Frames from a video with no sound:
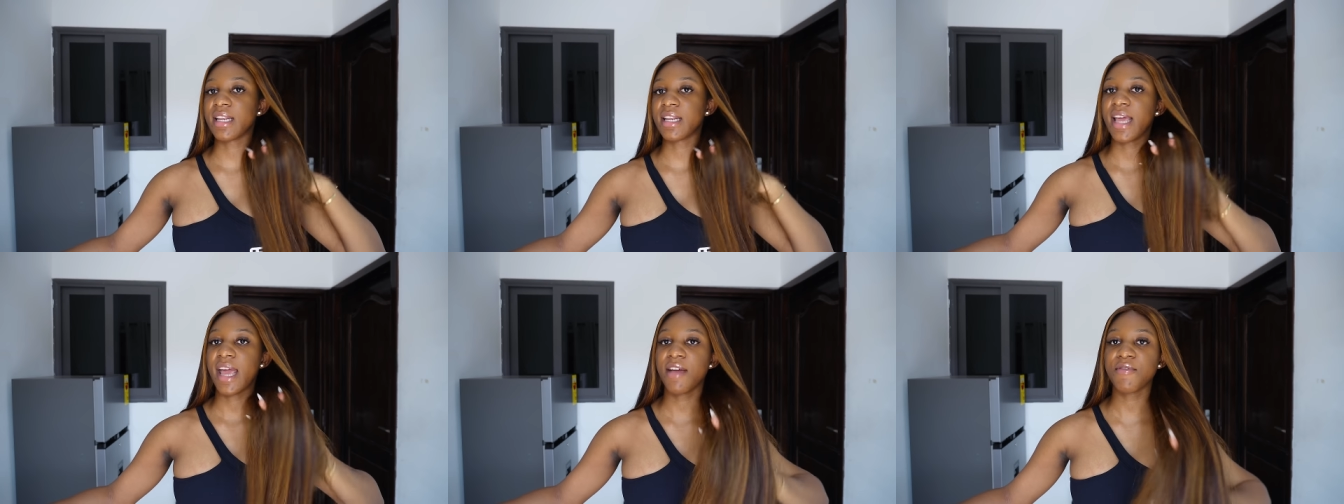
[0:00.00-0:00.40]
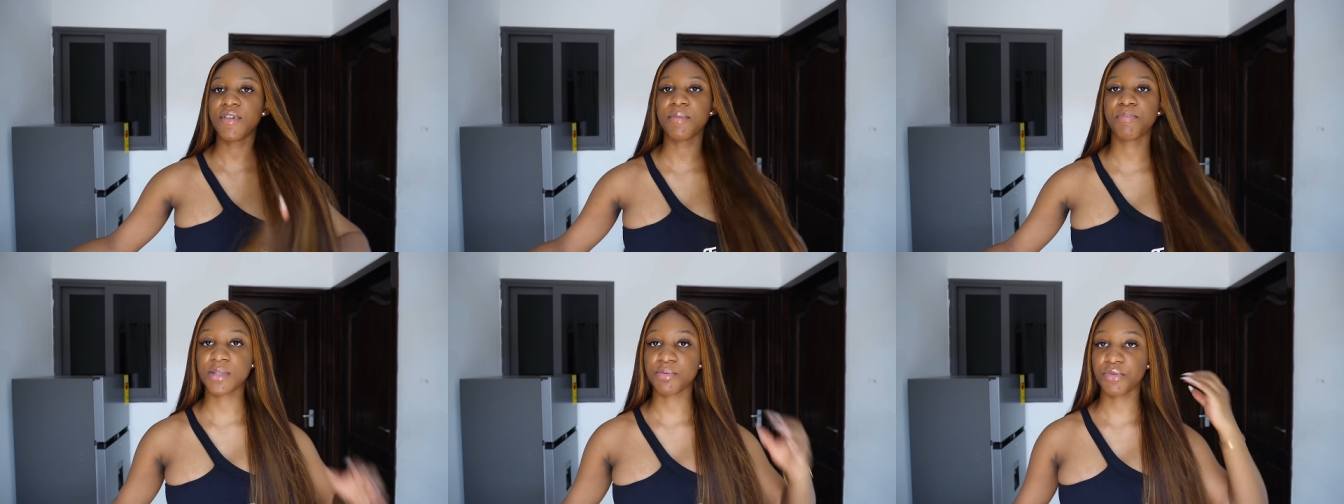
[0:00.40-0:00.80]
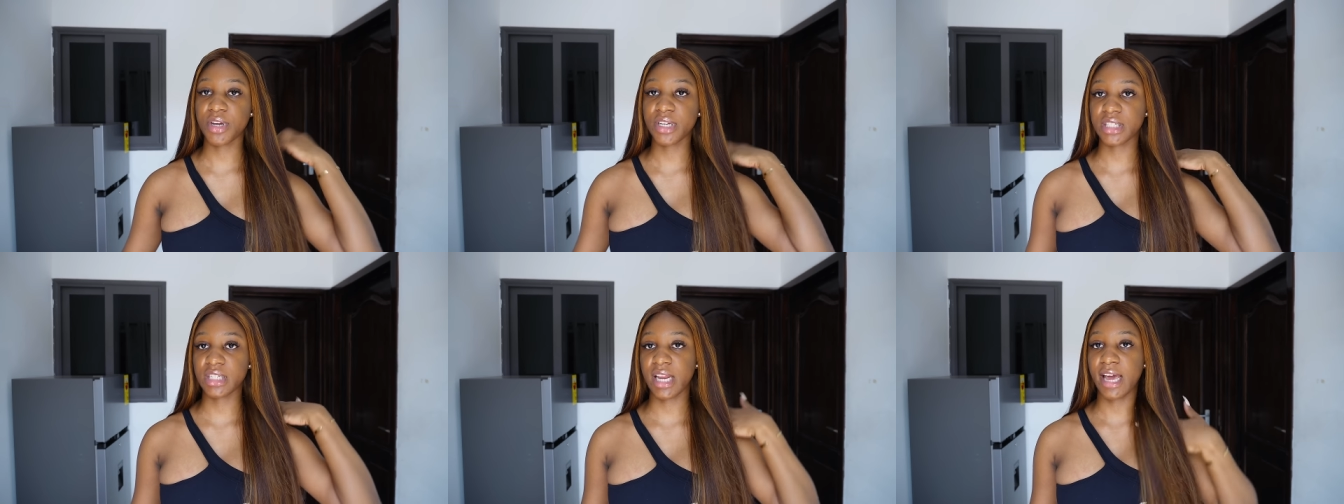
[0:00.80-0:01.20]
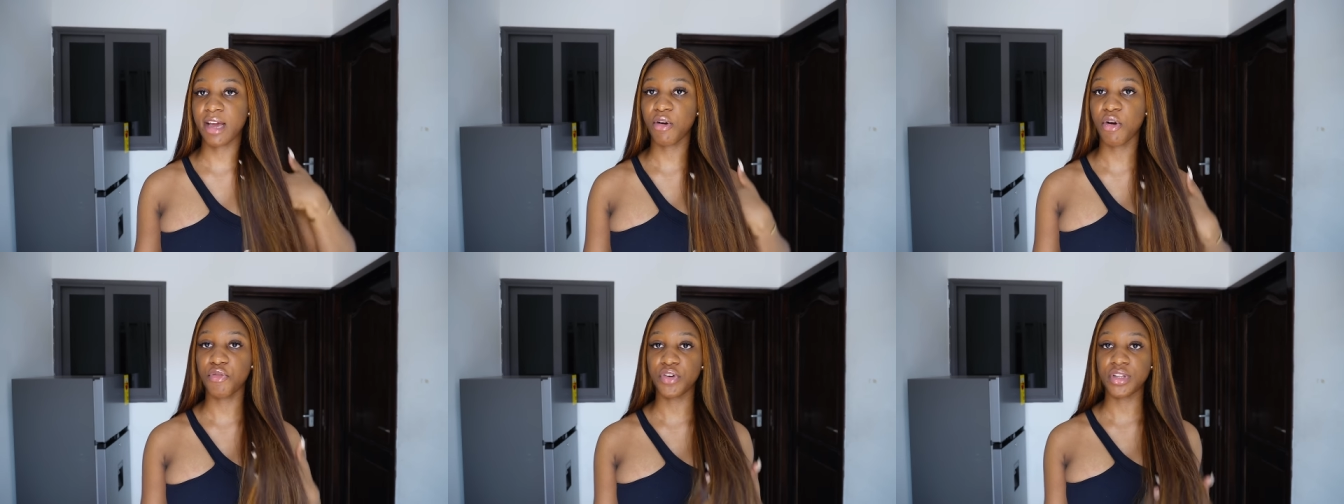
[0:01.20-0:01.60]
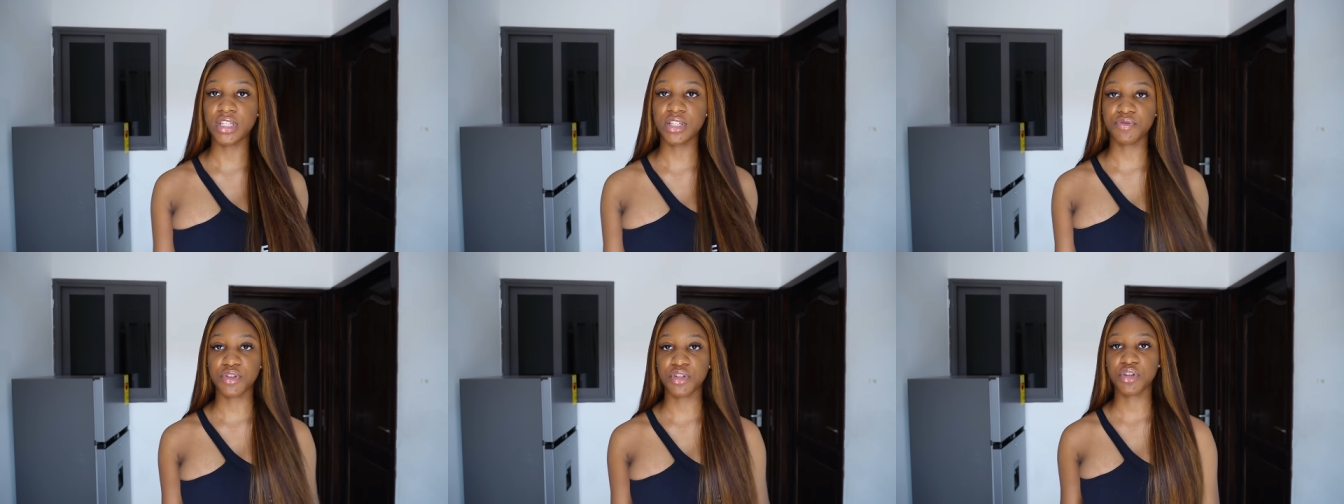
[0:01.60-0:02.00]
and every inspiration i got for
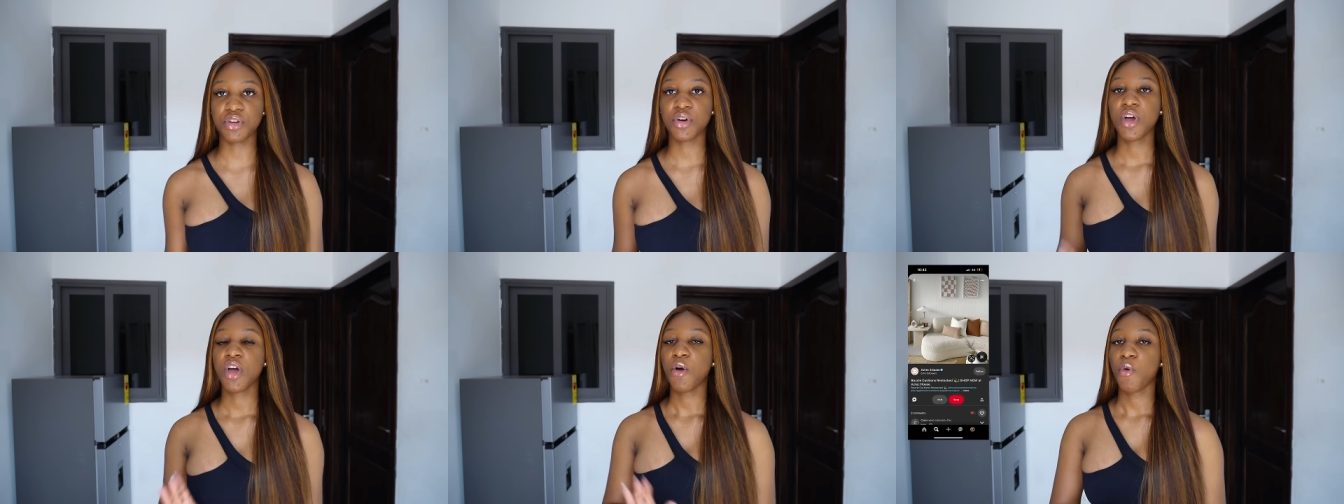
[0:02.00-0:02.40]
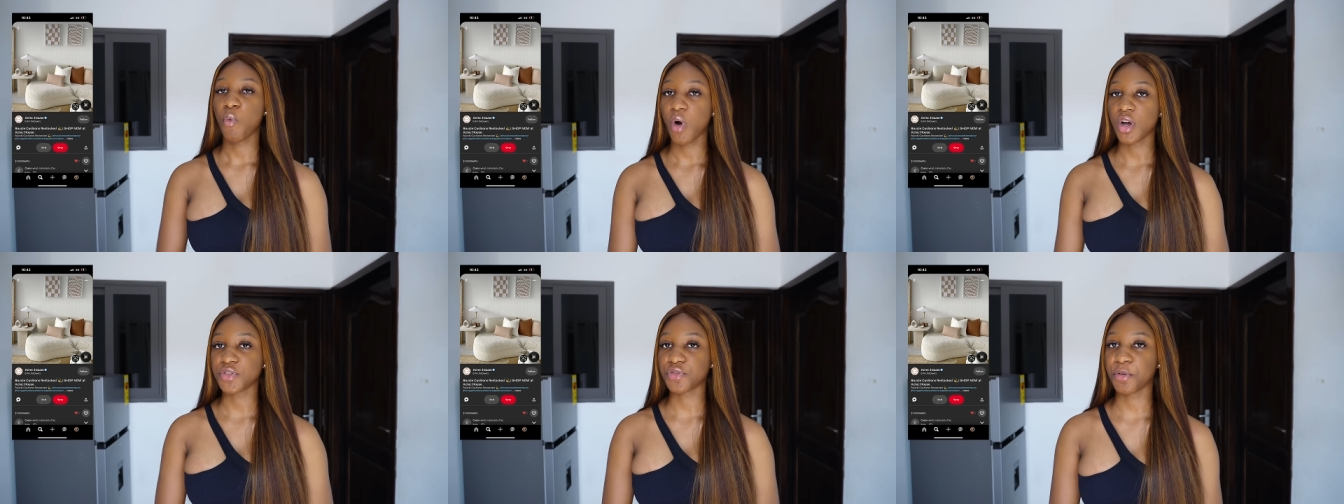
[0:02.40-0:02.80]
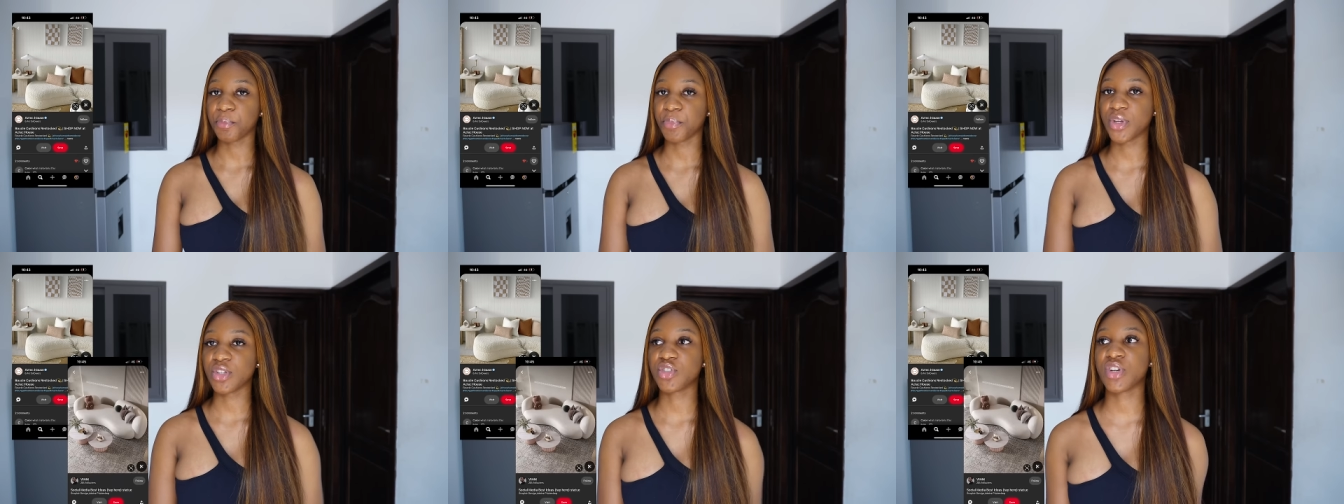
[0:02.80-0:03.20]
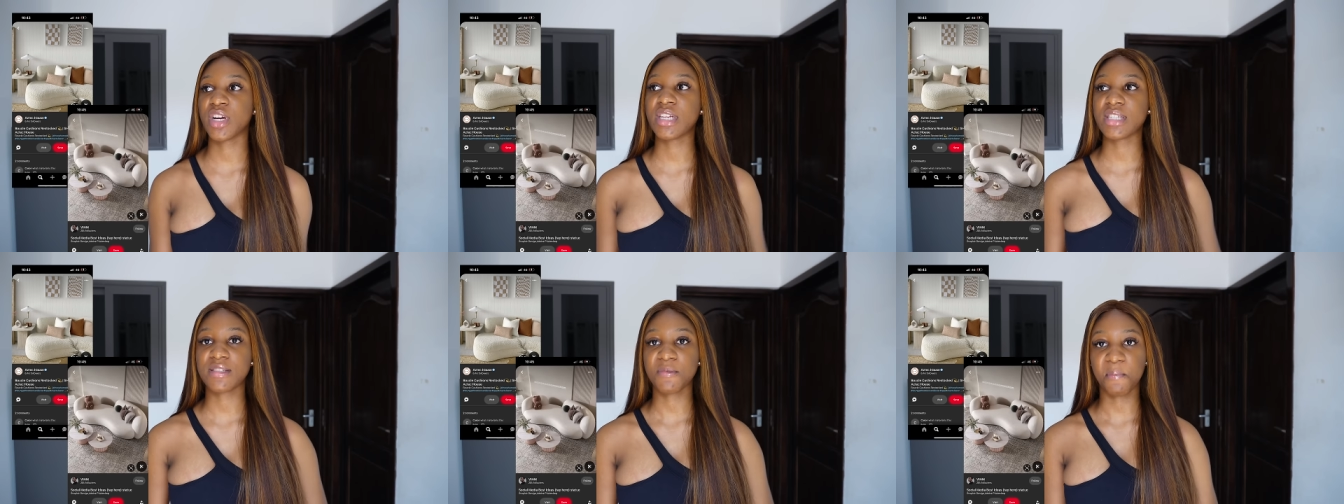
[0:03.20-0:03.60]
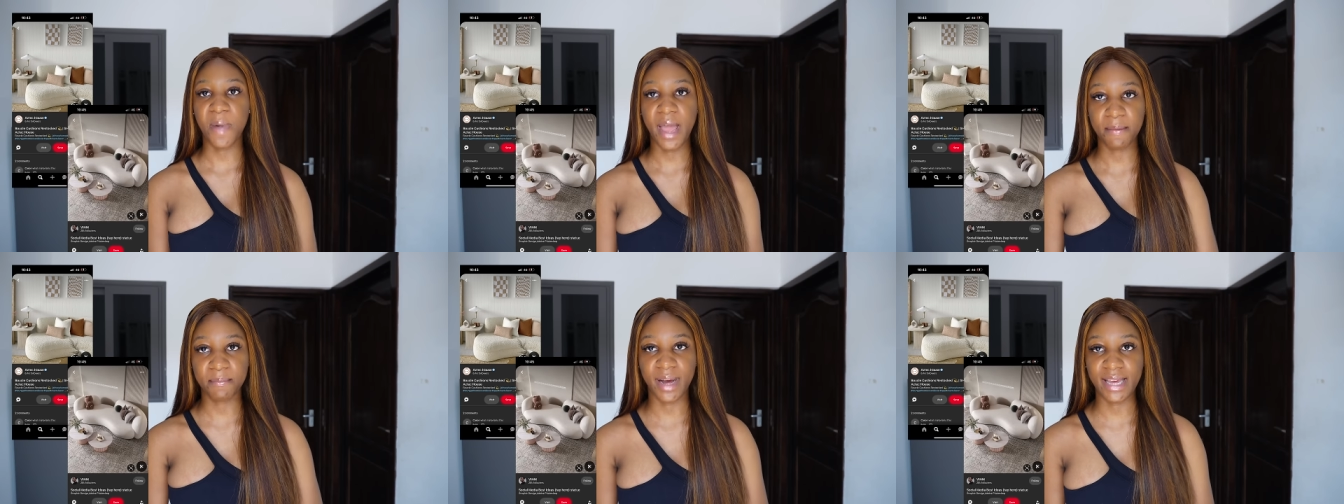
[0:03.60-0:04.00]
this video was from pinterest
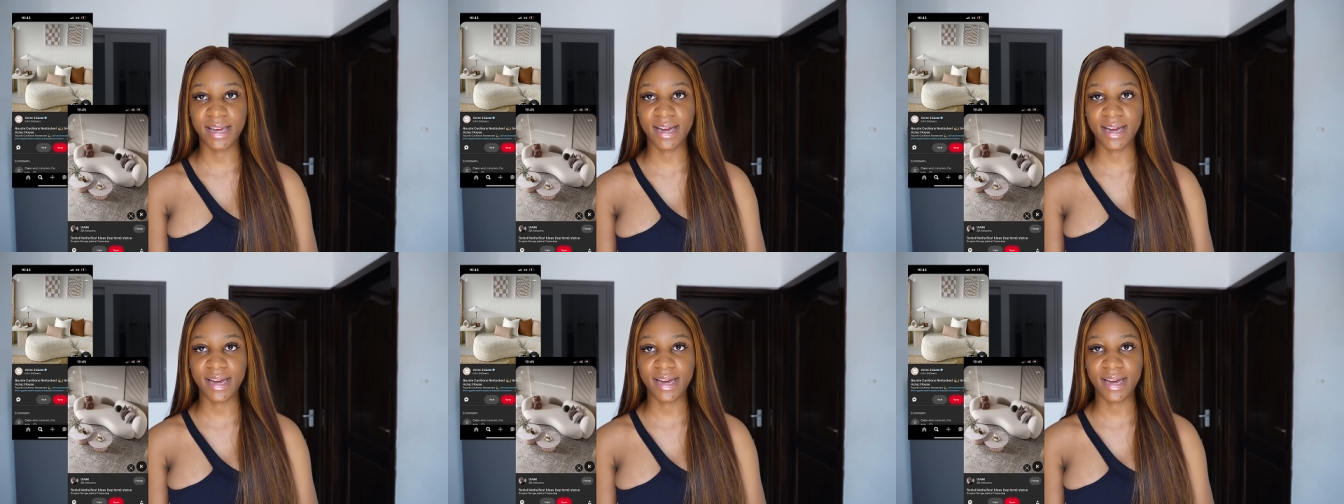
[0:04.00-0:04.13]
and my